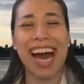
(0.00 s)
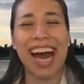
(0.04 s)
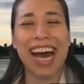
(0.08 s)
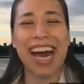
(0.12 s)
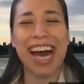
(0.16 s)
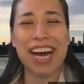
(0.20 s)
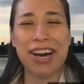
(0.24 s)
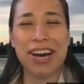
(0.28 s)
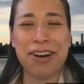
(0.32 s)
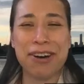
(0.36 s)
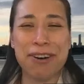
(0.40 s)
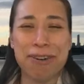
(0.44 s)

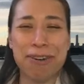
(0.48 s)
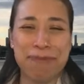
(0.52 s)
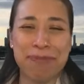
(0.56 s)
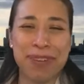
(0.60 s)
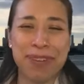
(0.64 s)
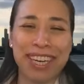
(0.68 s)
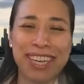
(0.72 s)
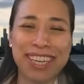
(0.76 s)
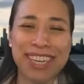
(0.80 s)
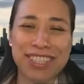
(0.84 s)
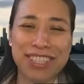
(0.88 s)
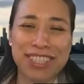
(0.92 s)
Um,
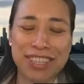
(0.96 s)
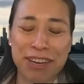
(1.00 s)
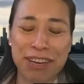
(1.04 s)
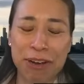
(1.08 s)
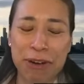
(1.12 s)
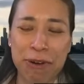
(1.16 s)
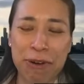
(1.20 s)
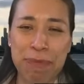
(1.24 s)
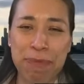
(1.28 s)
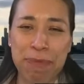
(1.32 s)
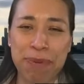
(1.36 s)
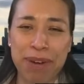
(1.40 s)

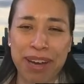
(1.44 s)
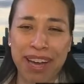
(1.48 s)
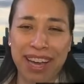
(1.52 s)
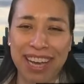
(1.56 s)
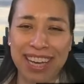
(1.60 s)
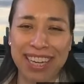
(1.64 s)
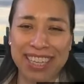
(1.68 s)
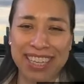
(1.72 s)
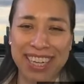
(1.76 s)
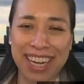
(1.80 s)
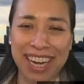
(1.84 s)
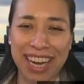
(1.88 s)
so,
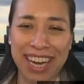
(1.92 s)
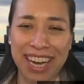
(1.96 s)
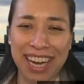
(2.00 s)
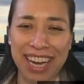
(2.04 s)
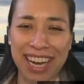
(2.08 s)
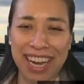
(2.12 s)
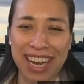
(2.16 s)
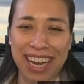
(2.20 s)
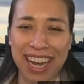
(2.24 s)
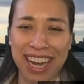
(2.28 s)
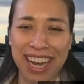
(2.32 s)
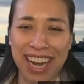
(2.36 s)
but
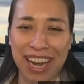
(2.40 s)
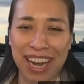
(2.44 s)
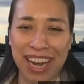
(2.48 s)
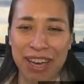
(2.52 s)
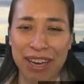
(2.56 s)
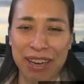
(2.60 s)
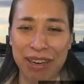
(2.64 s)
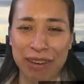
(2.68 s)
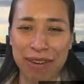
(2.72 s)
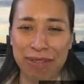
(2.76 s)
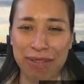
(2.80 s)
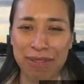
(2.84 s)
I
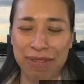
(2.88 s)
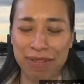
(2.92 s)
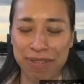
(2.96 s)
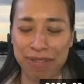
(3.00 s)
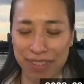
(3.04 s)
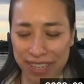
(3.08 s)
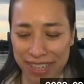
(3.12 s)
have